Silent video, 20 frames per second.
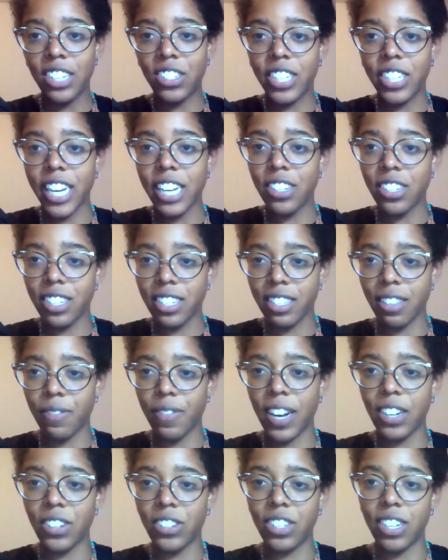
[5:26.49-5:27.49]
it changes the
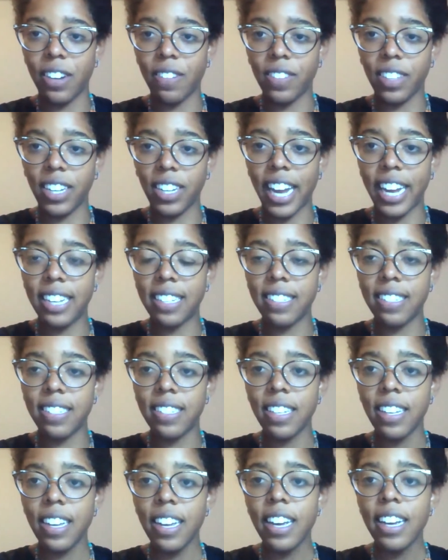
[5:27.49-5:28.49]
function of the
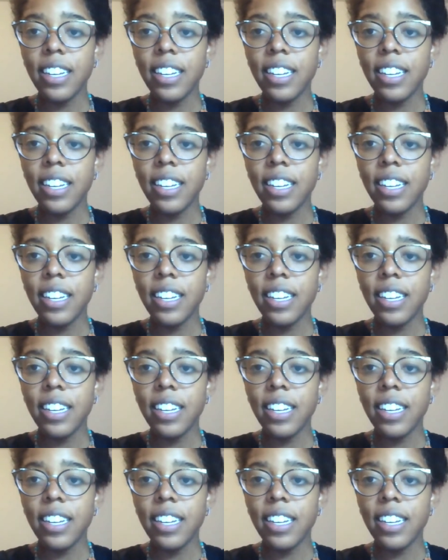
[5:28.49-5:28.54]
lights.